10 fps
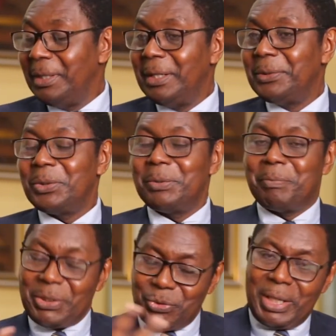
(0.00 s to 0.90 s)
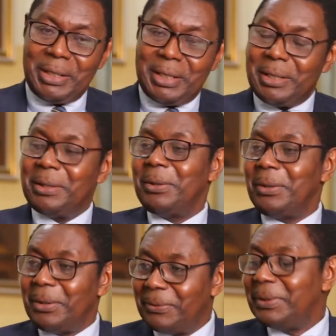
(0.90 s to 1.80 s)
And so pastoral care
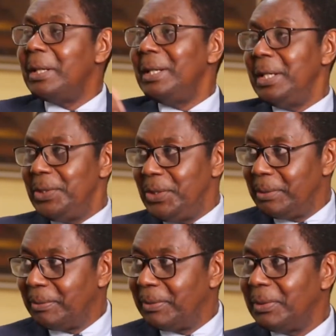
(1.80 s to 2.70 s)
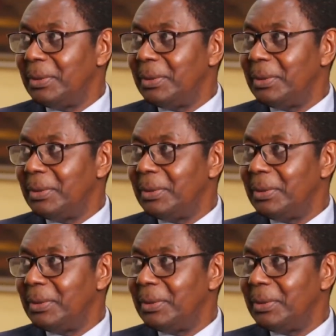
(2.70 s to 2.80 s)
of the aging